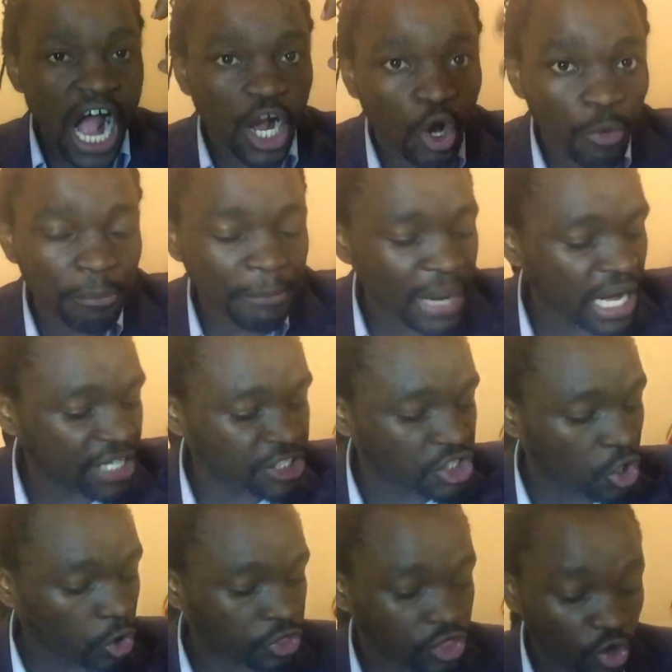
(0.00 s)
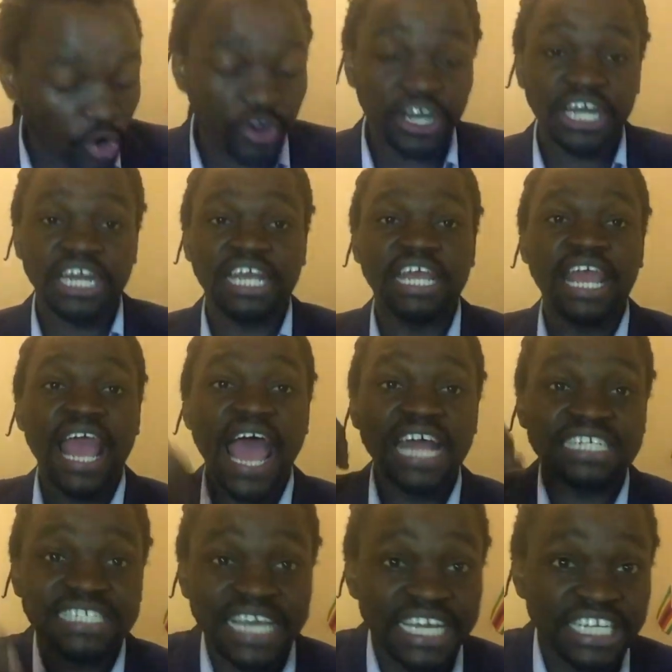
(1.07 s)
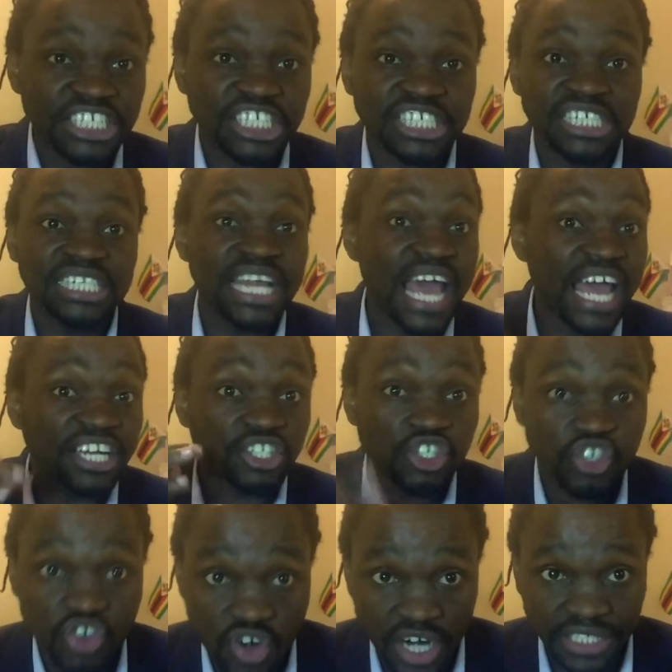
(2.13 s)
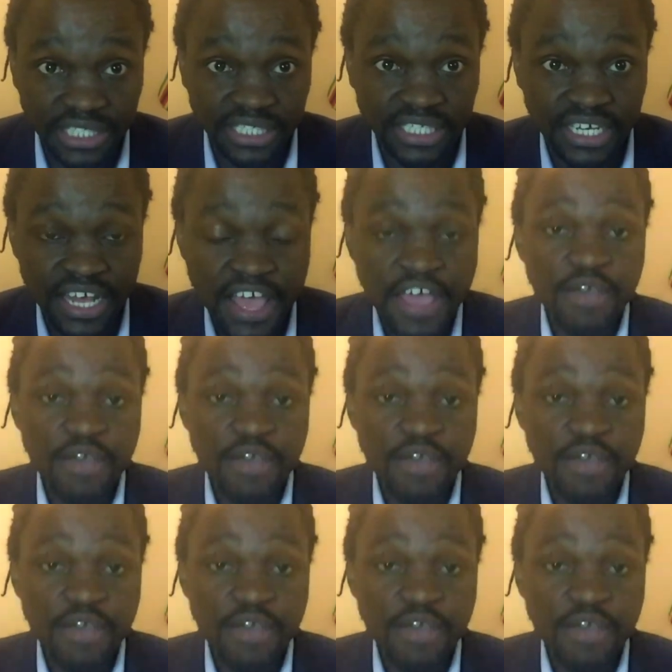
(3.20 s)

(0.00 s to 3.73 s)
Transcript: command authority, attention, and trust.